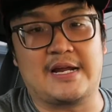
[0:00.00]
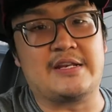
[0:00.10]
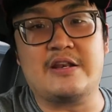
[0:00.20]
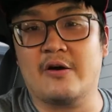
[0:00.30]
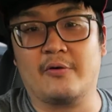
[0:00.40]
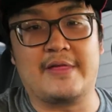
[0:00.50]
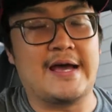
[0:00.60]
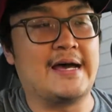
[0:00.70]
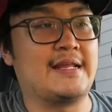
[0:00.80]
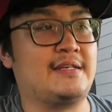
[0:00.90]
I know
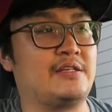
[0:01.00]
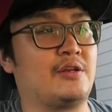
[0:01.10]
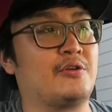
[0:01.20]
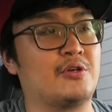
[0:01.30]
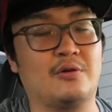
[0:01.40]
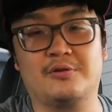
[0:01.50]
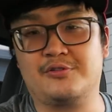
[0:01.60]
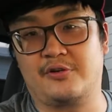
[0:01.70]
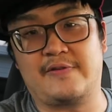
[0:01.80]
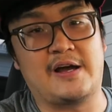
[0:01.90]
that, and you know, you
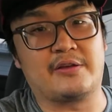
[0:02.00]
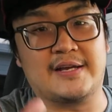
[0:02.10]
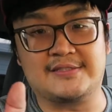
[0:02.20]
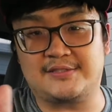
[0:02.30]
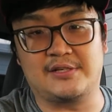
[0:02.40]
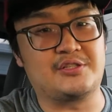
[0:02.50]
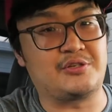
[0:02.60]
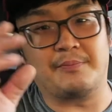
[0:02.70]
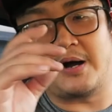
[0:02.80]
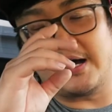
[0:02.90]
lose your value as soon as
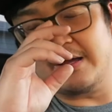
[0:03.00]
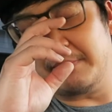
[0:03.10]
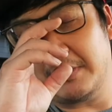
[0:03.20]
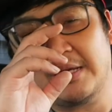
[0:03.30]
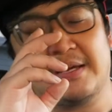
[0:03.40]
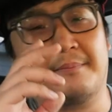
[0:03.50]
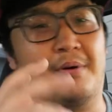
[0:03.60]
you buy them.